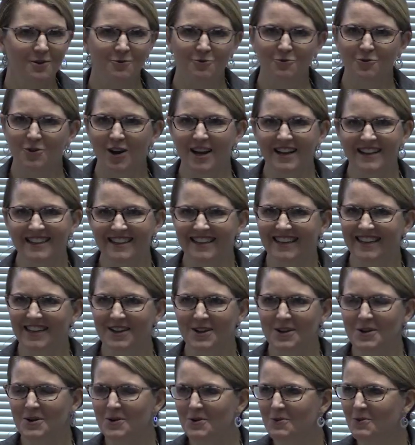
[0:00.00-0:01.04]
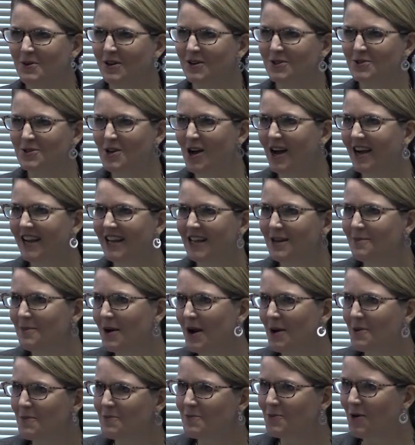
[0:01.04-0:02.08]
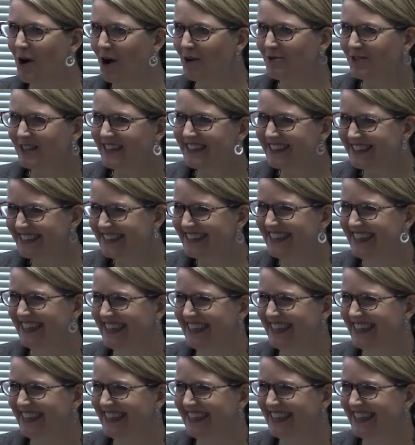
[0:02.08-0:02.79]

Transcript: and frankly, when you're talking about profit,